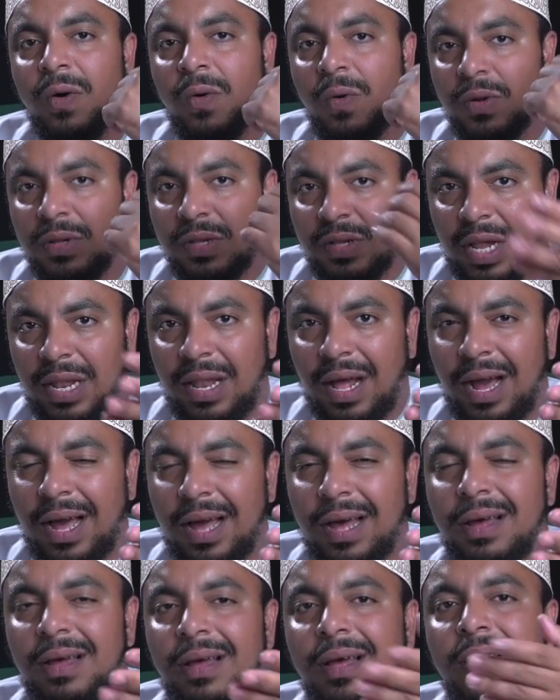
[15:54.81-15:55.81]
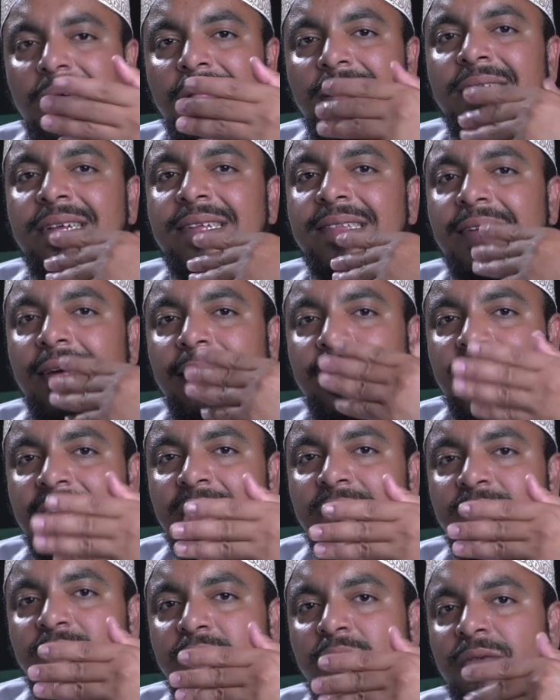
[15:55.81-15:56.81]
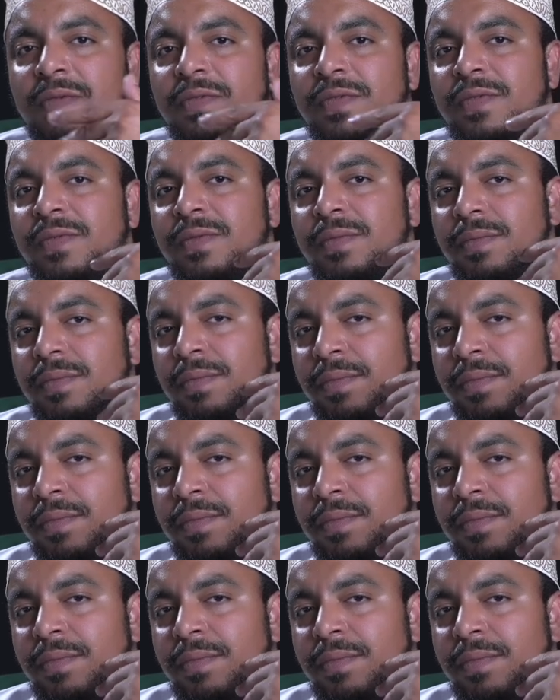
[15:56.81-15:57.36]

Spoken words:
or Talha, these are names of